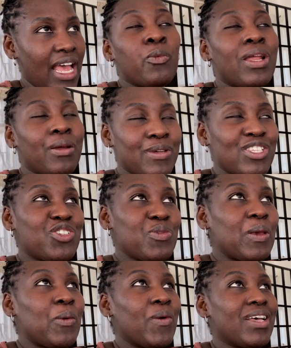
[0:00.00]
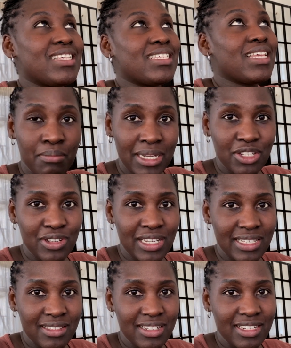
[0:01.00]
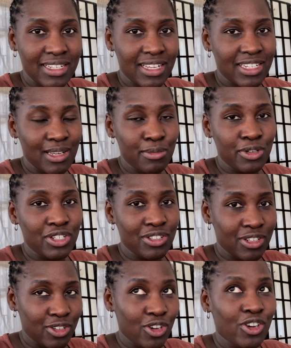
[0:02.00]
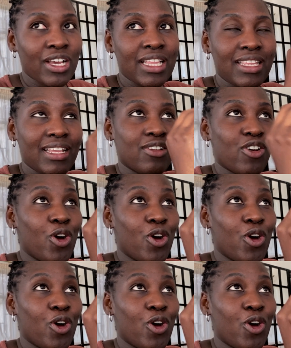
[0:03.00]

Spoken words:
what I was doing was manually inserting a table into the doc and then